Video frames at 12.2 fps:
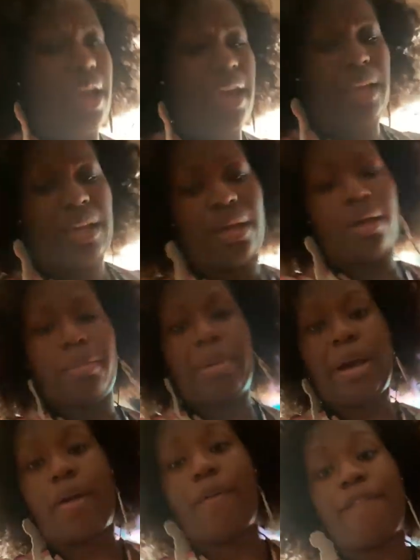at
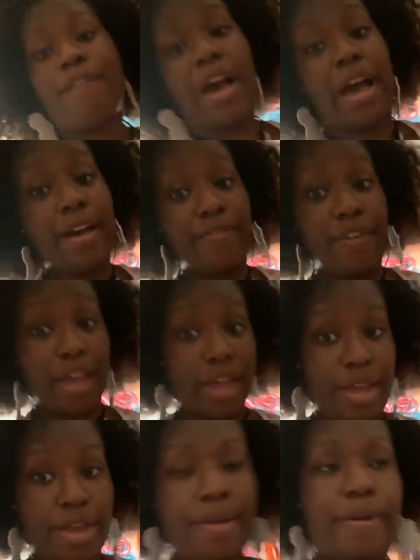about 5
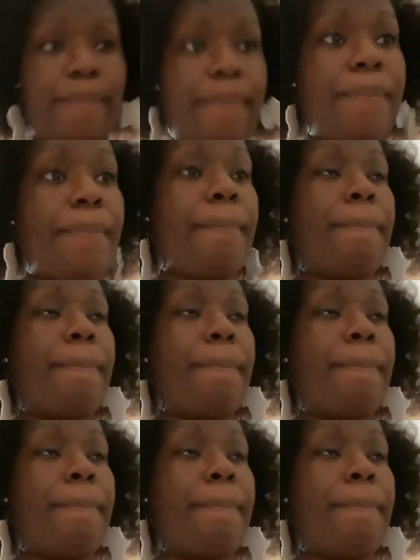a.m.